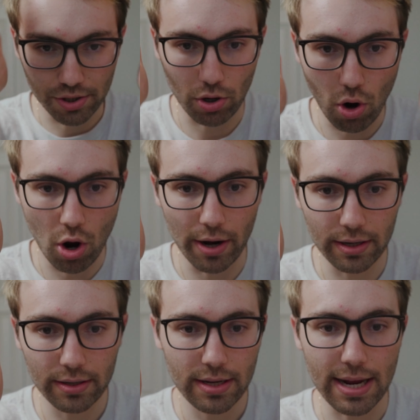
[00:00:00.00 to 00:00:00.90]
are on.
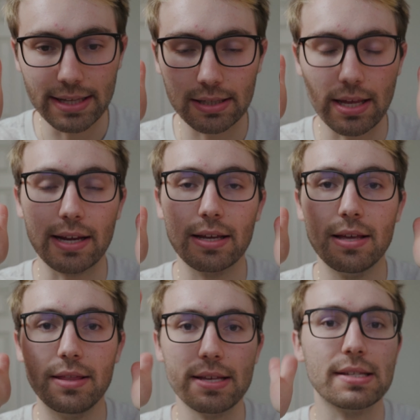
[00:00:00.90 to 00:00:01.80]
It's like
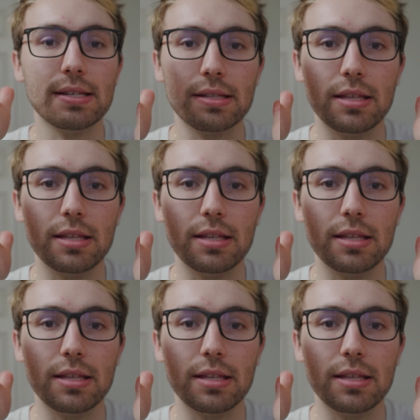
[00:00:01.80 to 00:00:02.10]
this is